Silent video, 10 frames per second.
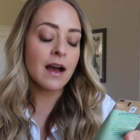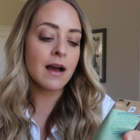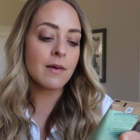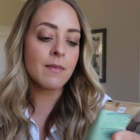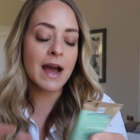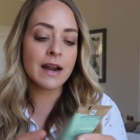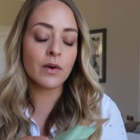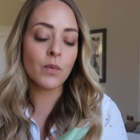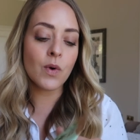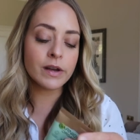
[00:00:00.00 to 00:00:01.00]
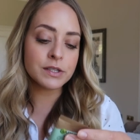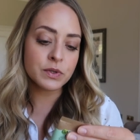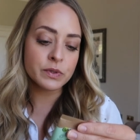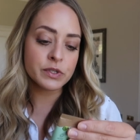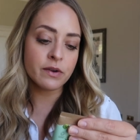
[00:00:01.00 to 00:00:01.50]
Um, and what is
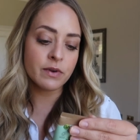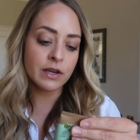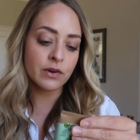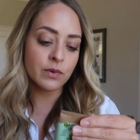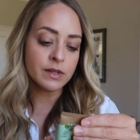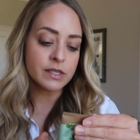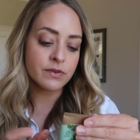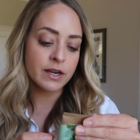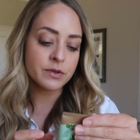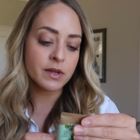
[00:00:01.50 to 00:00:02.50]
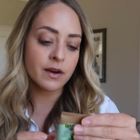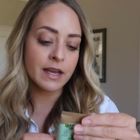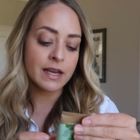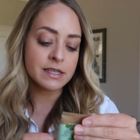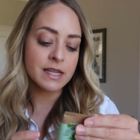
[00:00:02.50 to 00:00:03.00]
also really cool with this range with
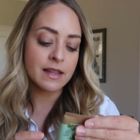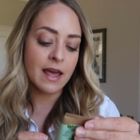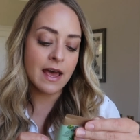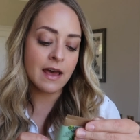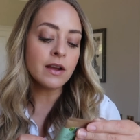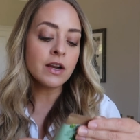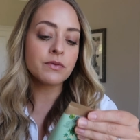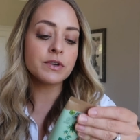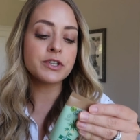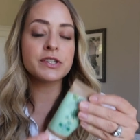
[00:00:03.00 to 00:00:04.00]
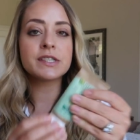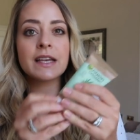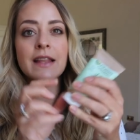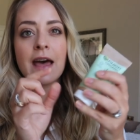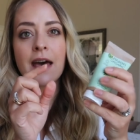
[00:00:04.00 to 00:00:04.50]
Garnier is that they're
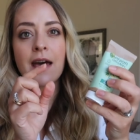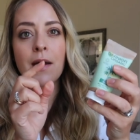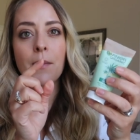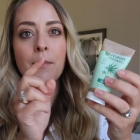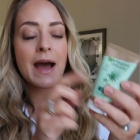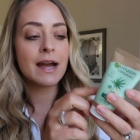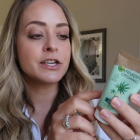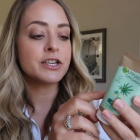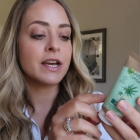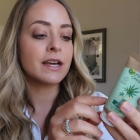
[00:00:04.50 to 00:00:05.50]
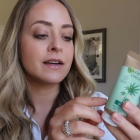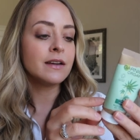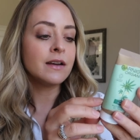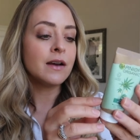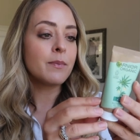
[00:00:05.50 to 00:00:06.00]
reducing their packaging
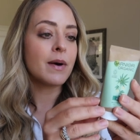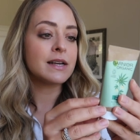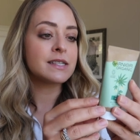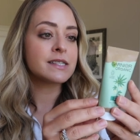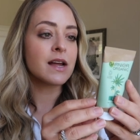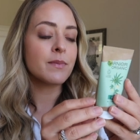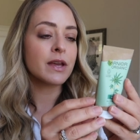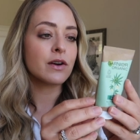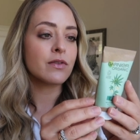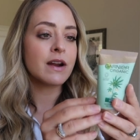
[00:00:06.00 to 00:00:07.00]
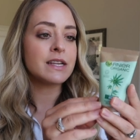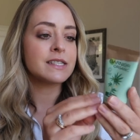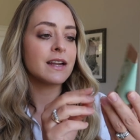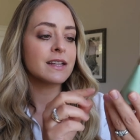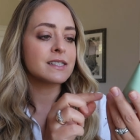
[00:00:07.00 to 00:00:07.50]
by something
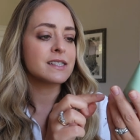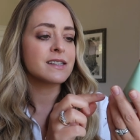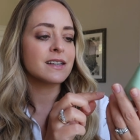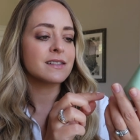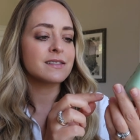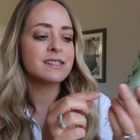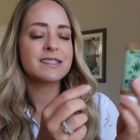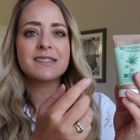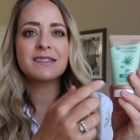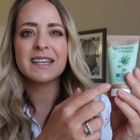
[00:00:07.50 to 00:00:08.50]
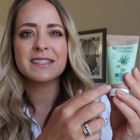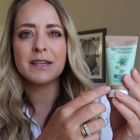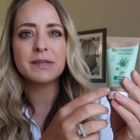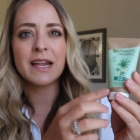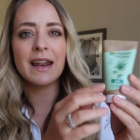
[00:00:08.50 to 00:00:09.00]
crazy. Like this has like
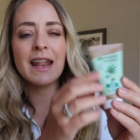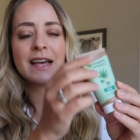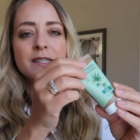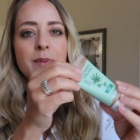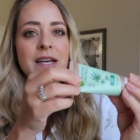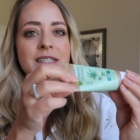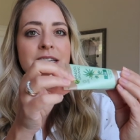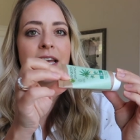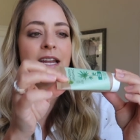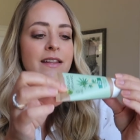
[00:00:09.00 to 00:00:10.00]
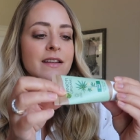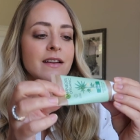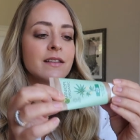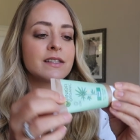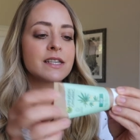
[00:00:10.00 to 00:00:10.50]
sixty percent less plastic in it
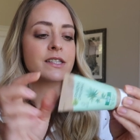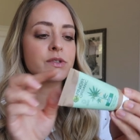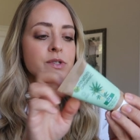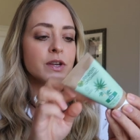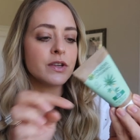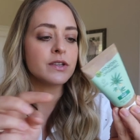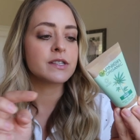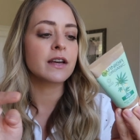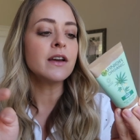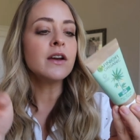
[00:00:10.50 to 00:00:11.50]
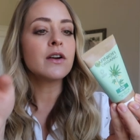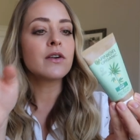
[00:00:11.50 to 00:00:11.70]
than others, and it's also using